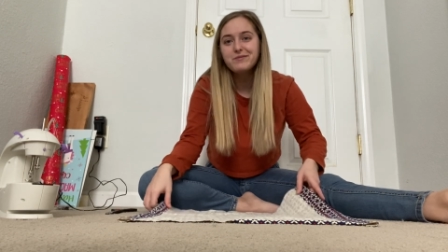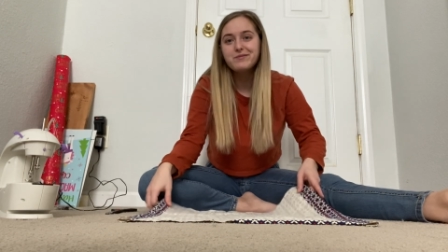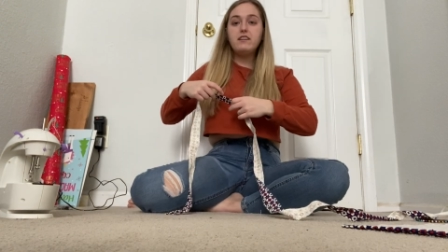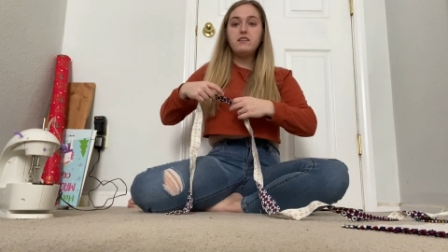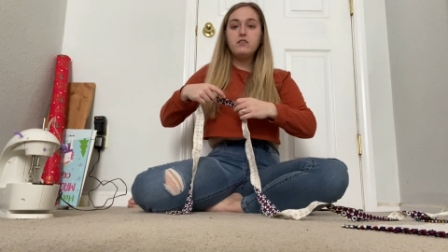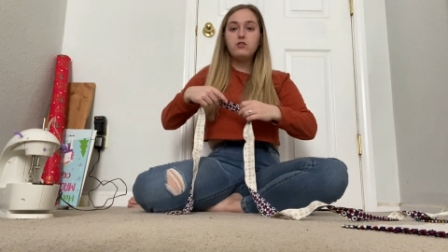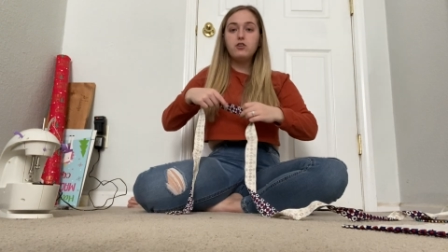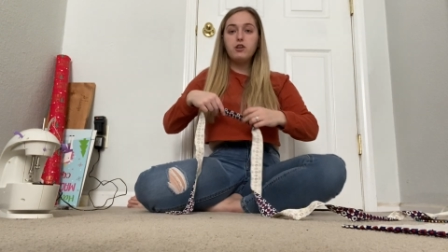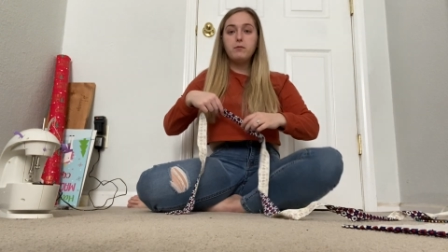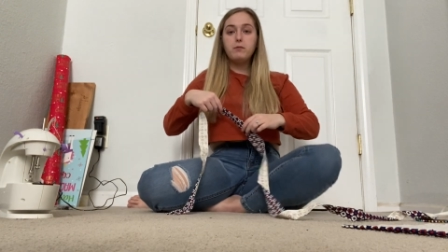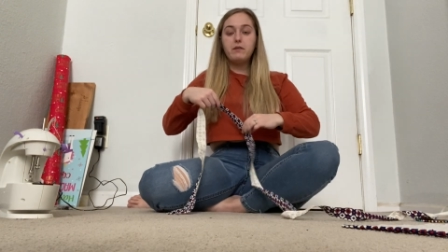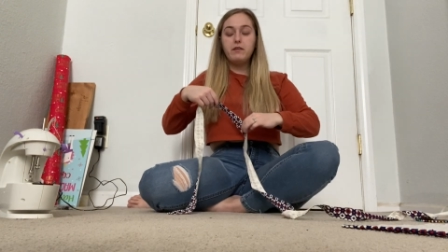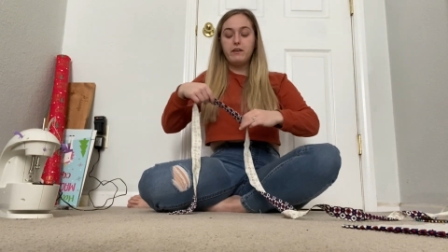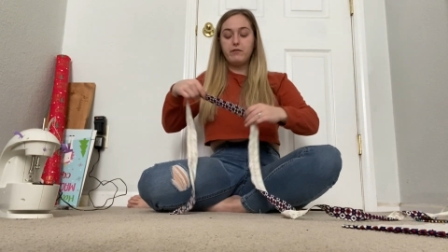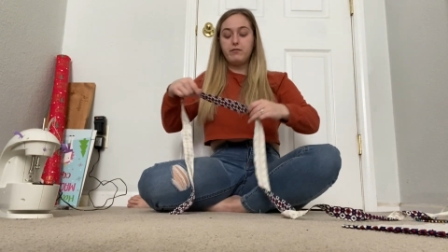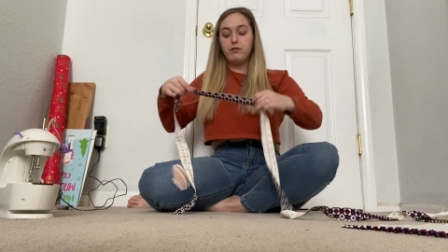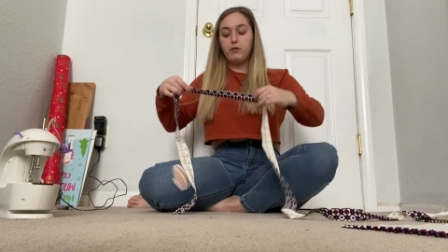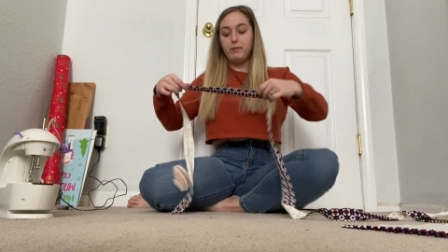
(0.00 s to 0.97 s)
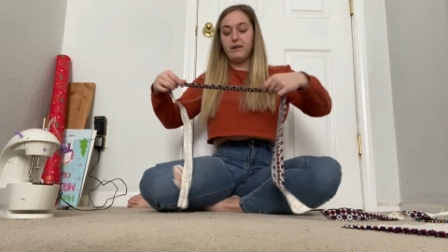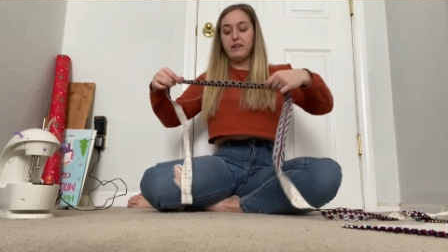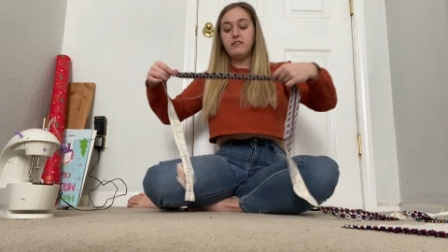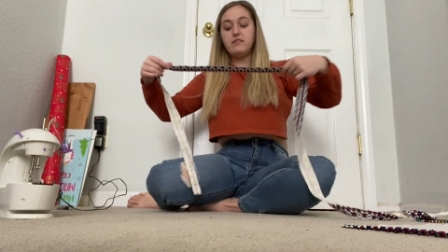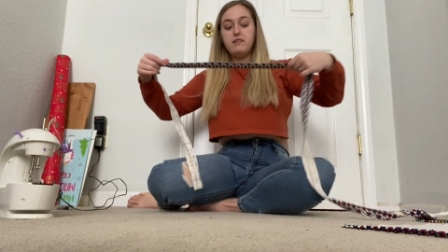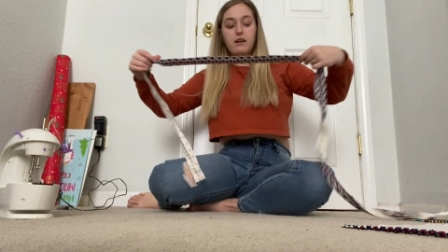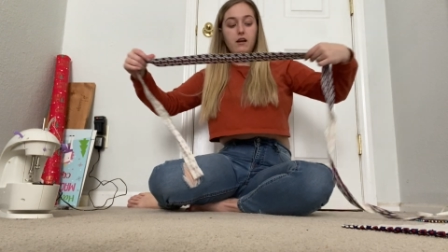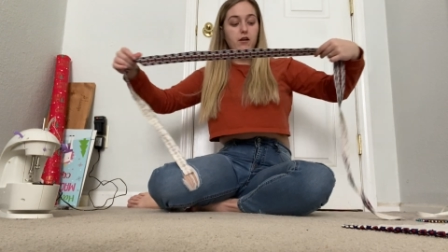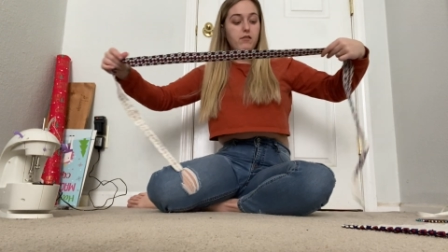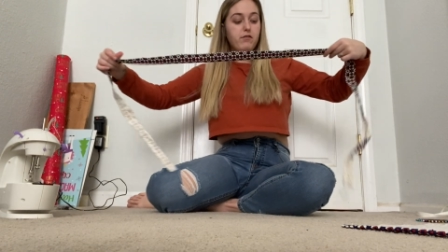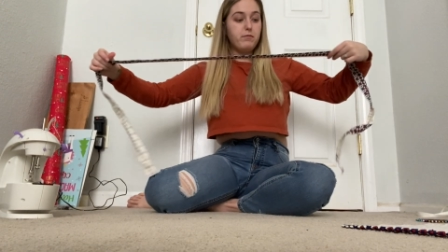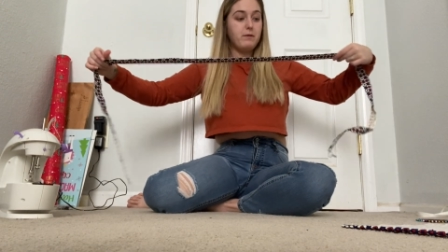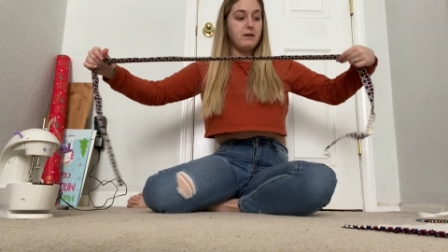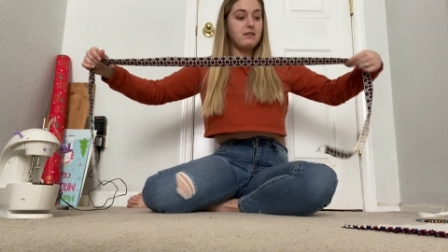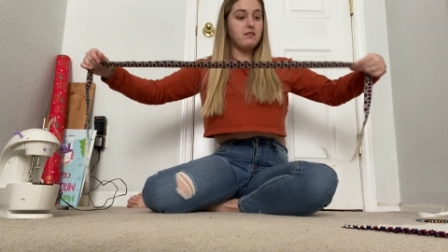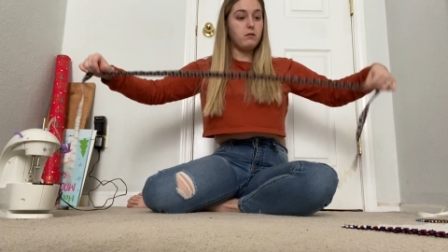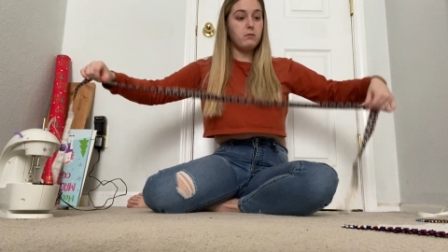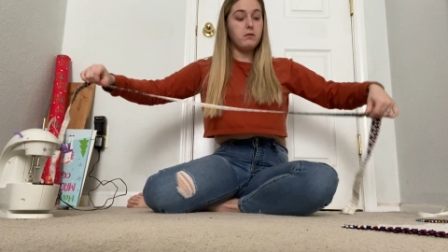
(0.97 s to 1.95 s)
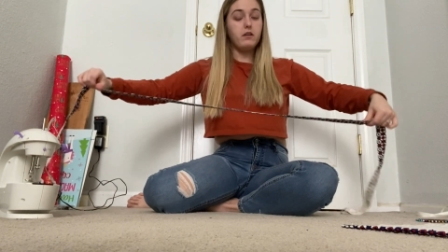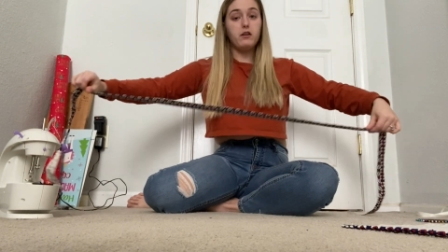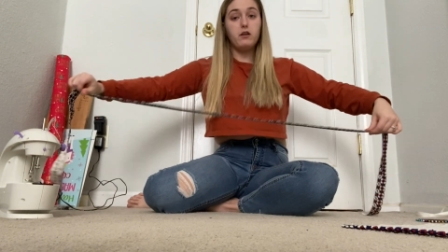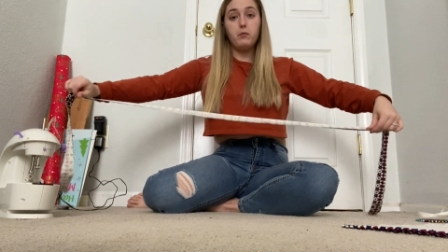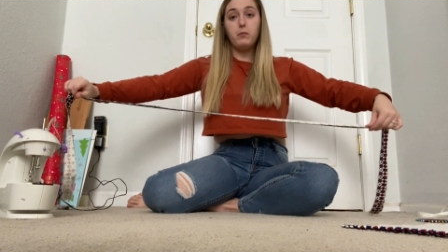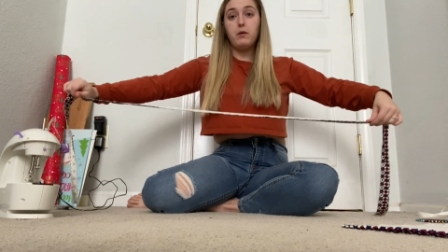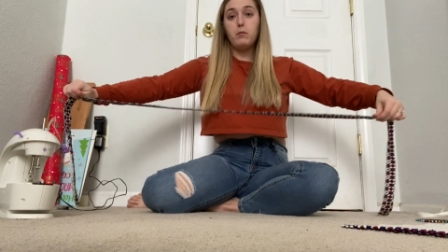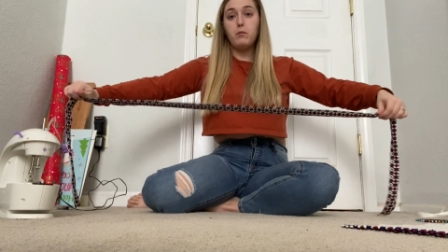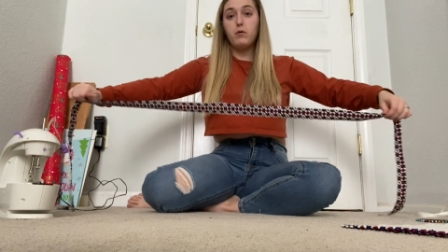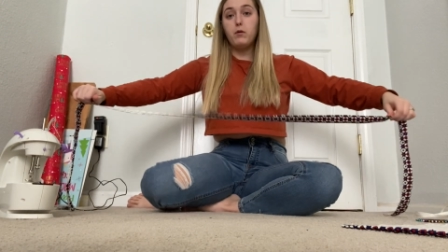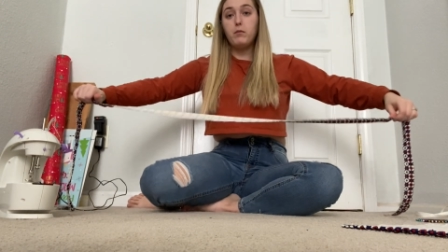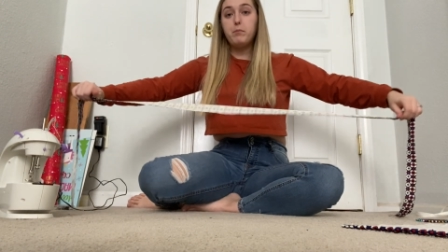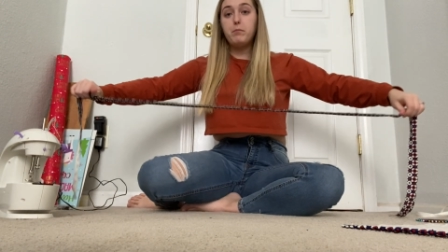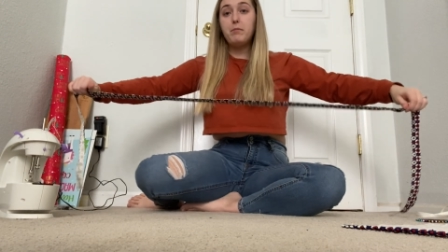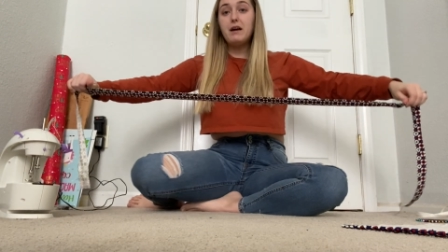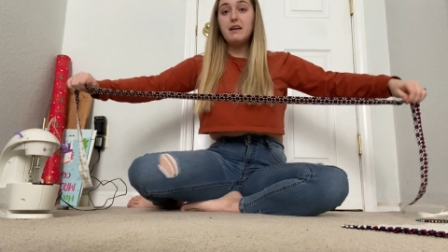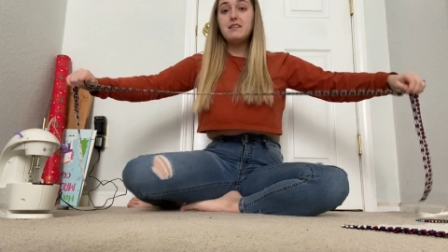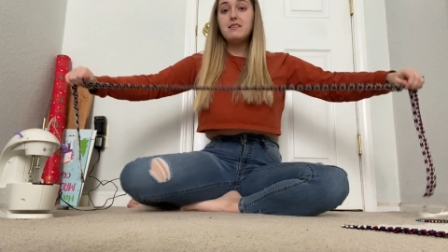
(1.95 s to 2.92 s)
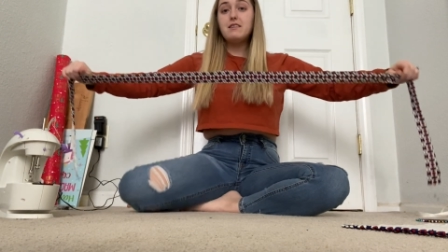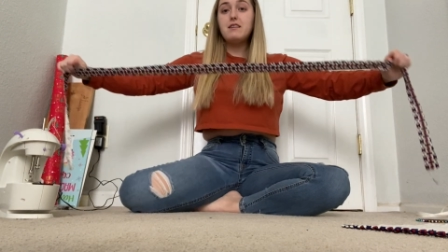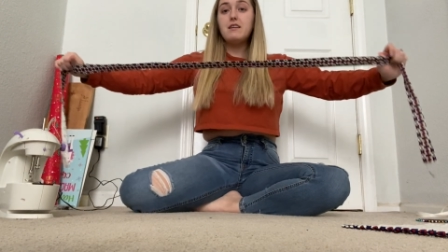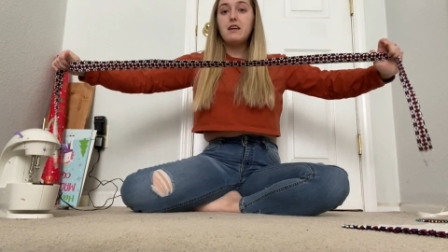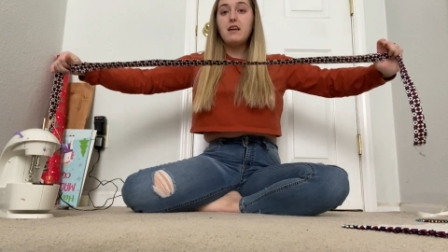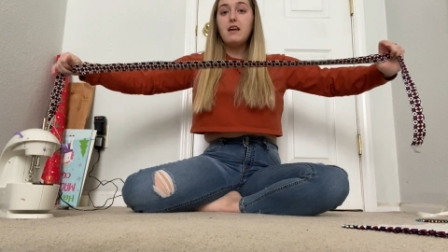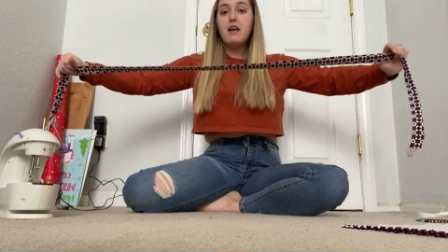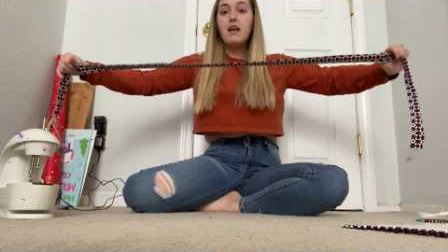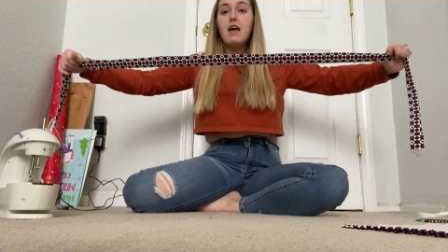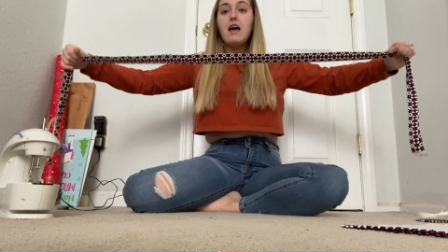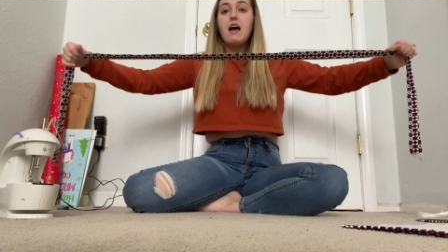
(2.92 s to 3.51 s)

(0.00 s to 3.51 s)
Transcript: I determined that for myself, because I'm a little bit more busty,